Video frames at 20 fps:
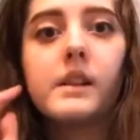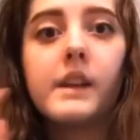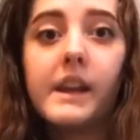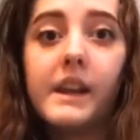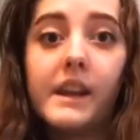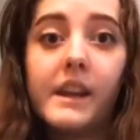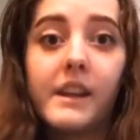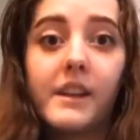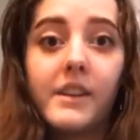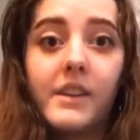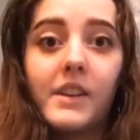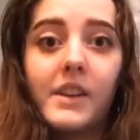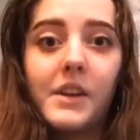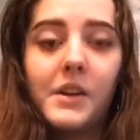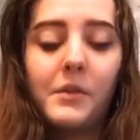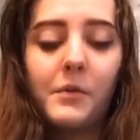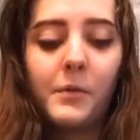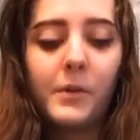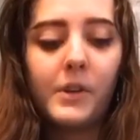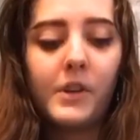lighting
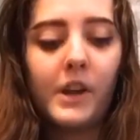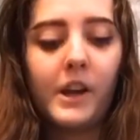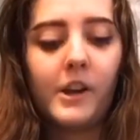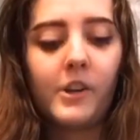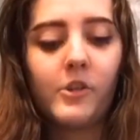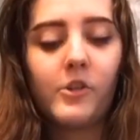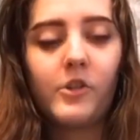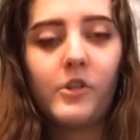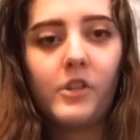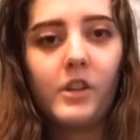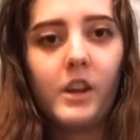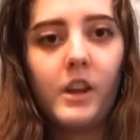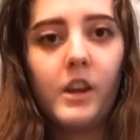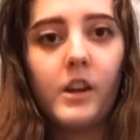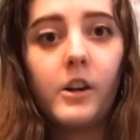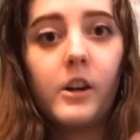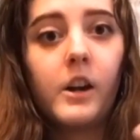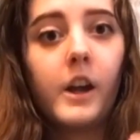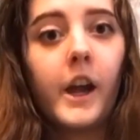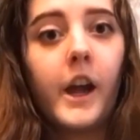itself was actually
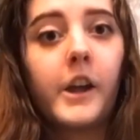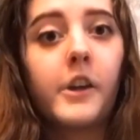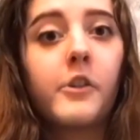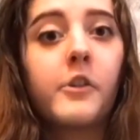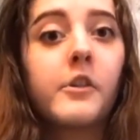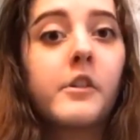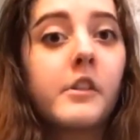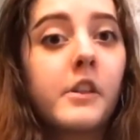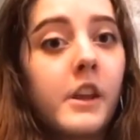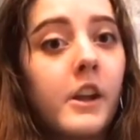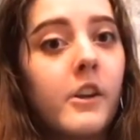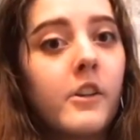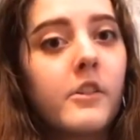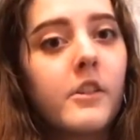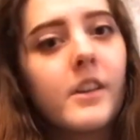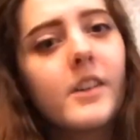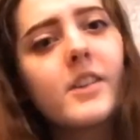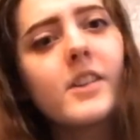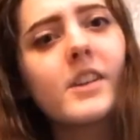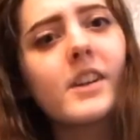accurately
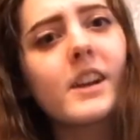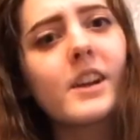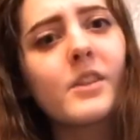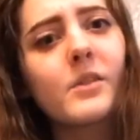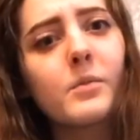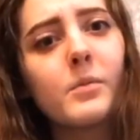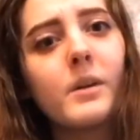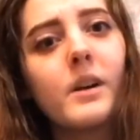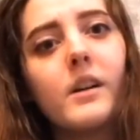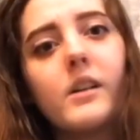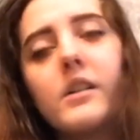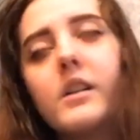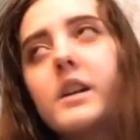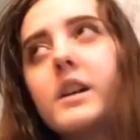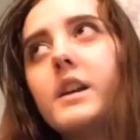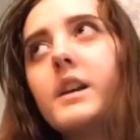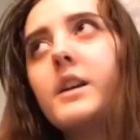artistic as well,